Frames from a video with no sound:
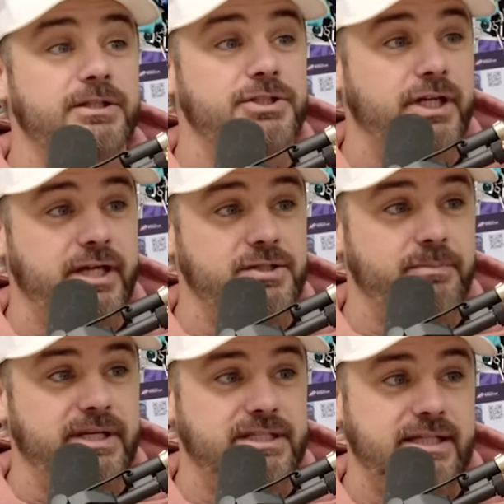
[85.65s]
the judge
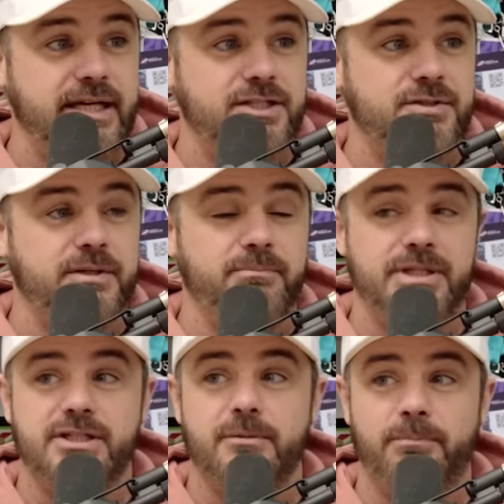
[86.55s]
miscatch
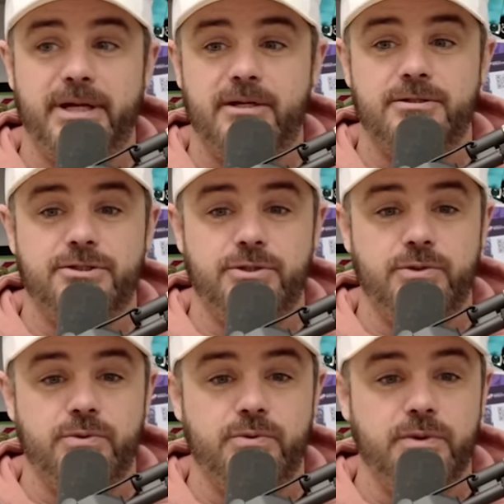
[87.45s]
be compared
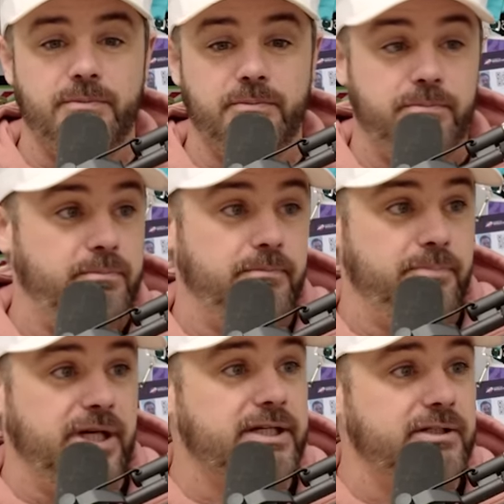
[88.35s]
to
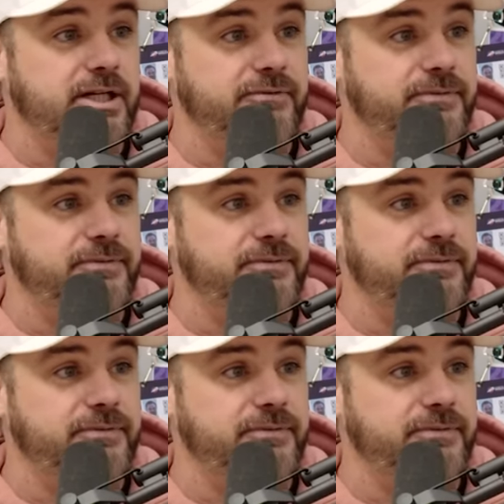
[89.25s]
Buckner at